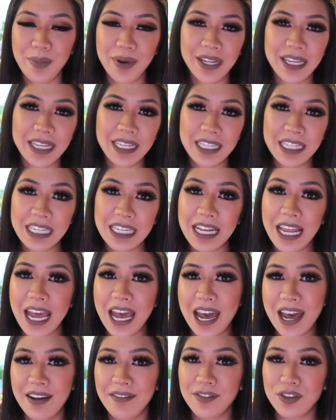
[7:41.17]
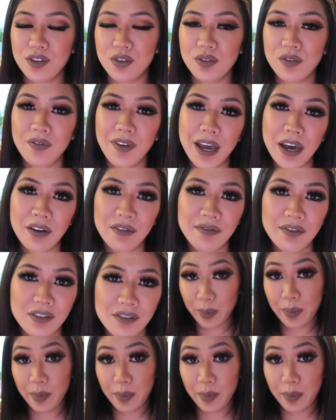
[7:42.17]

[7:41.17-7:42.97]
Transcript: but it did have 2 valves.